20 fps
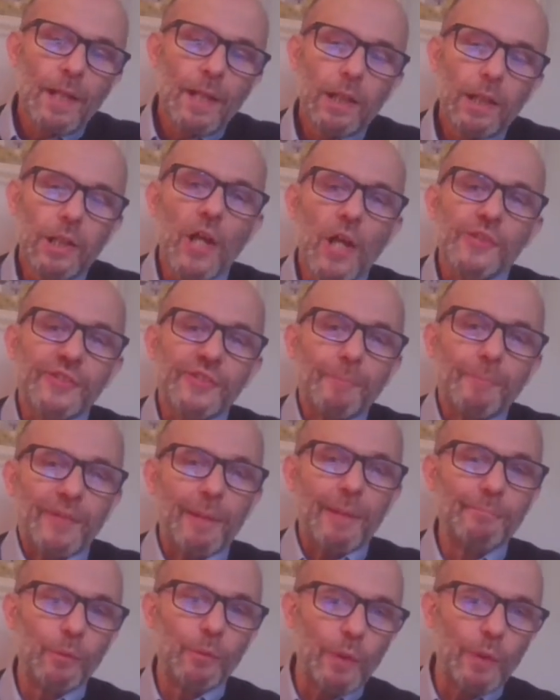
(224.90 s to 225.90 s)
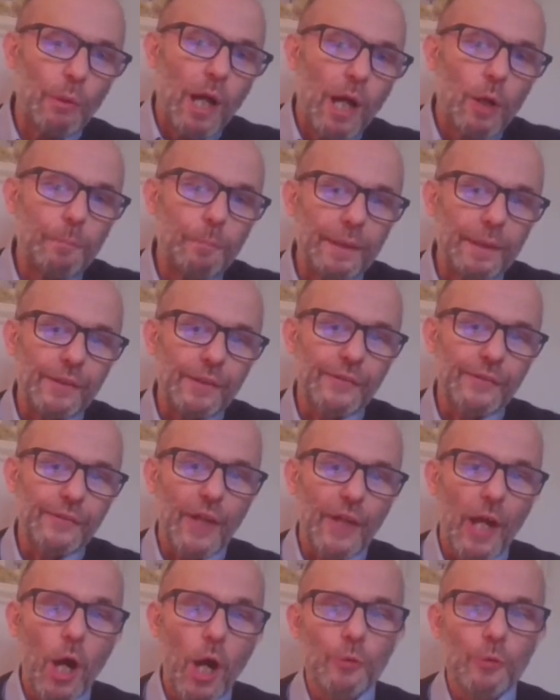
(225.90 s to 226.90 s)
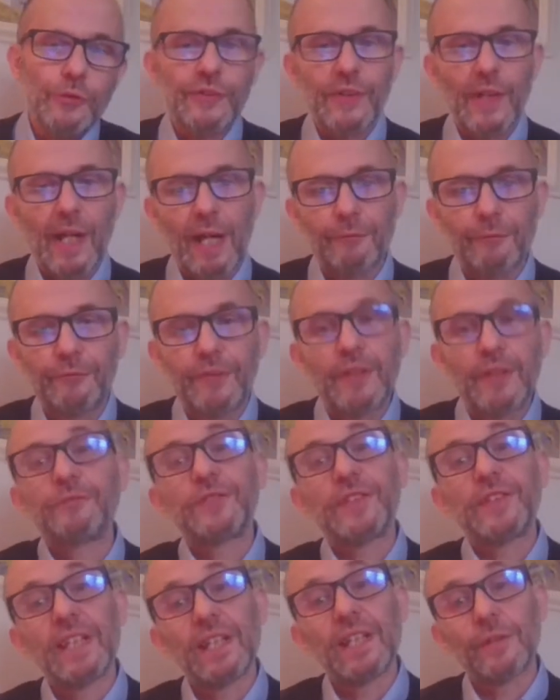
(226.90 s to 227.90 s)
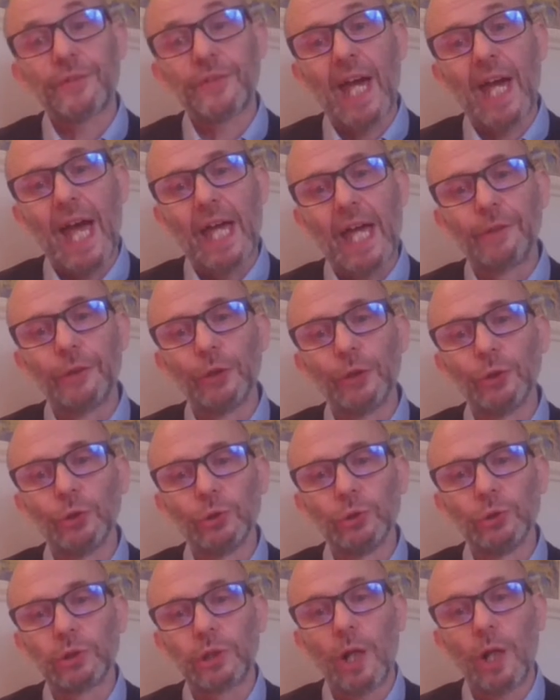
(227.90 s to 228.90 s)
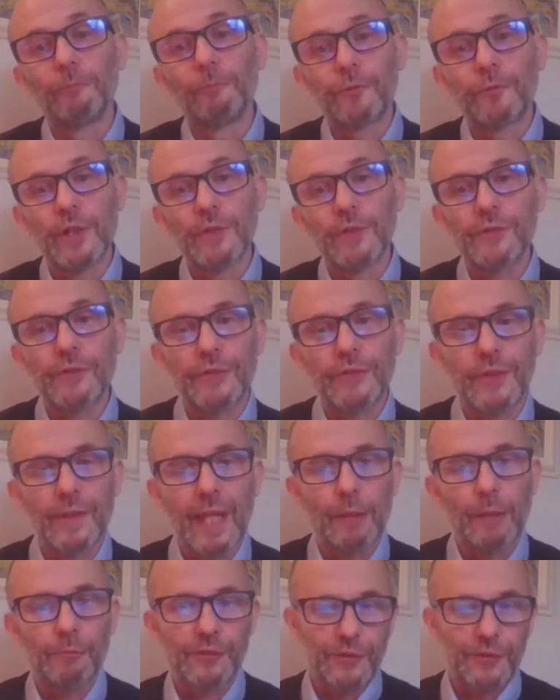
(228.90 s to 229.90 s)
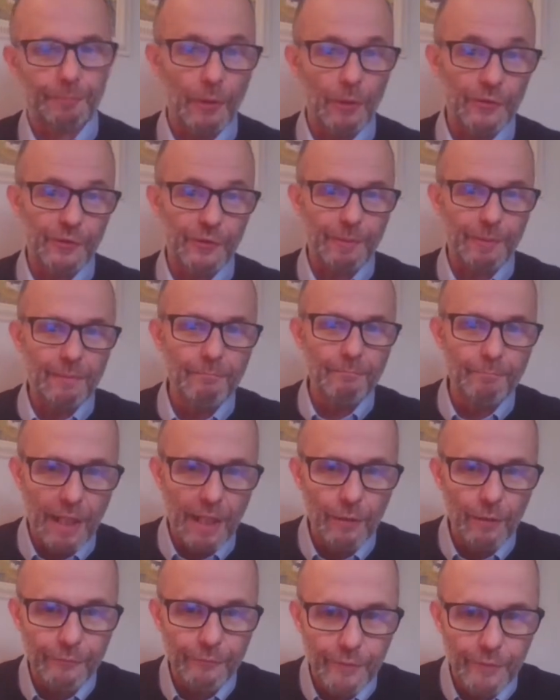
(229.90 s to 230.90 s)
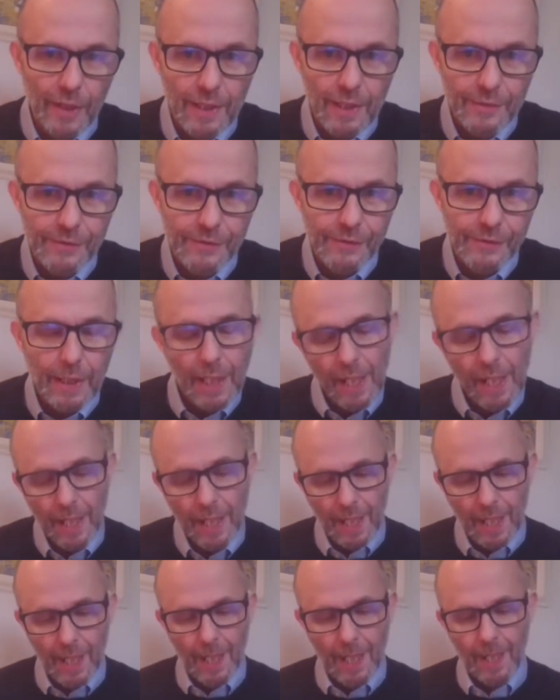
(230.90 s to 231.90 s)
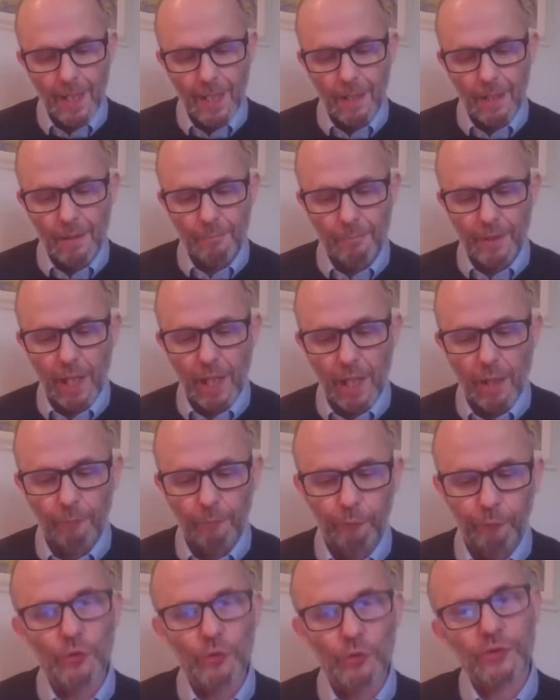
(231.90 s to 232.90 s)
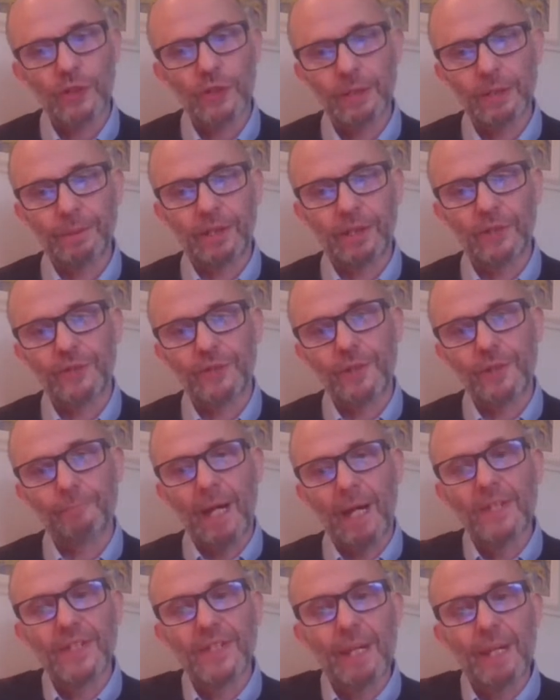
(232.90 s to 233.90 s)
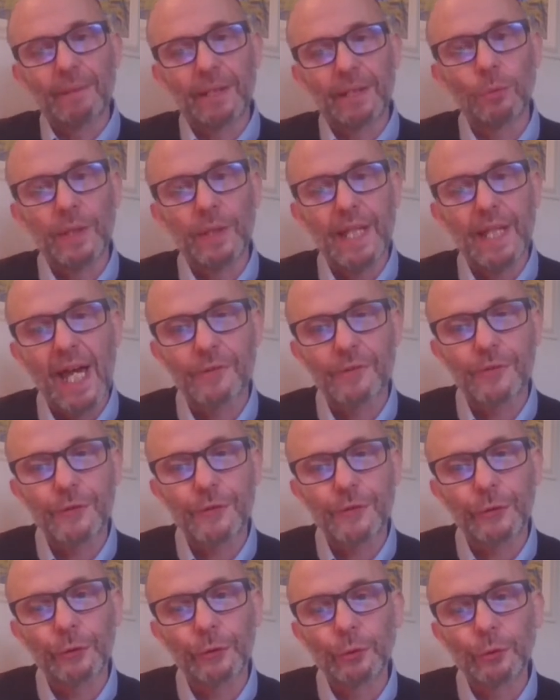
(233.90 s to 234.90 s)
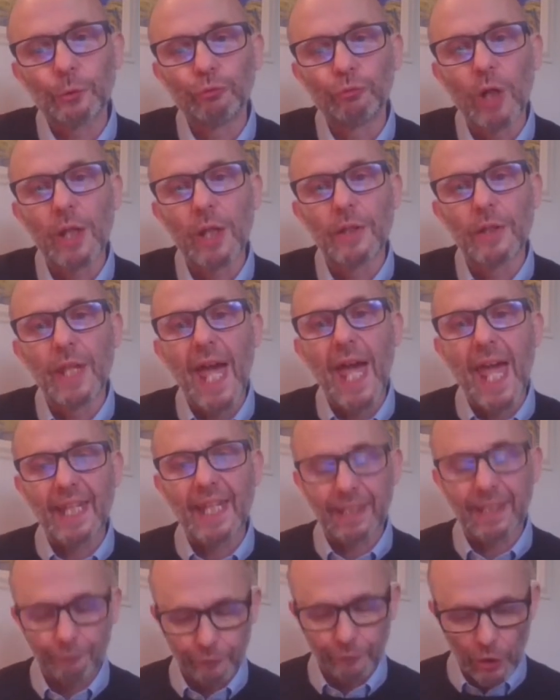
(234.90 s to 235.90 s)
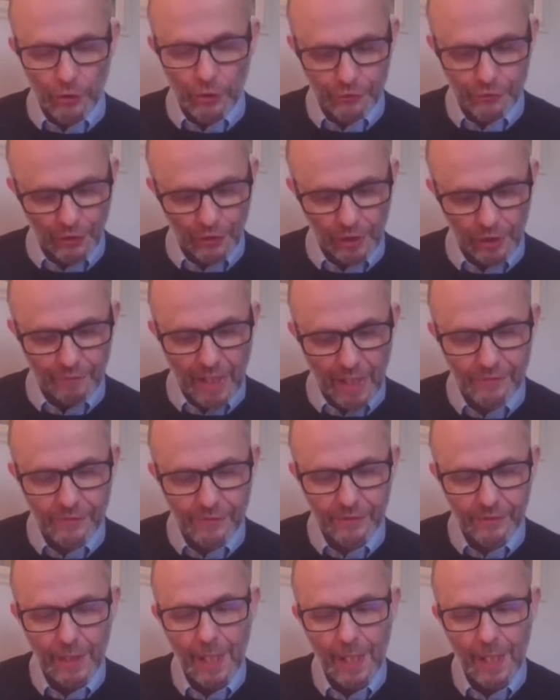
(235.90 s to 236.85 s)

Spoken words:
Last September, we were hoping to host our 50th annual conference, and that was supposed to be in Belfast. But unfortunately, because of the pandemic, we had to run a virtual event,